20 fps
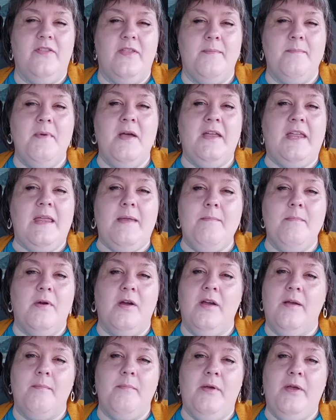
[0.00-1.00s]
mucky
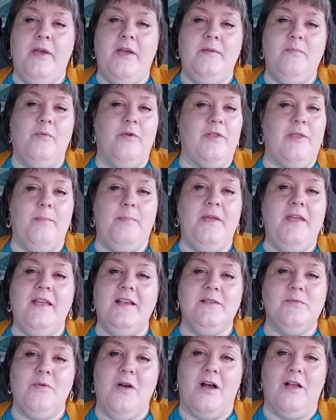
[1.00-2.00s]
mud where the
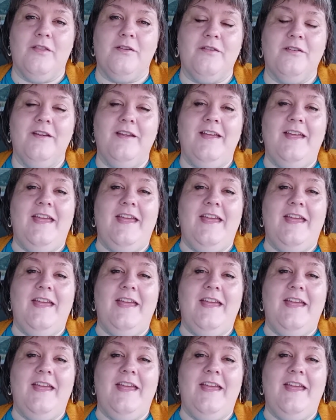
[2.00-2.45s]
pigs wallow.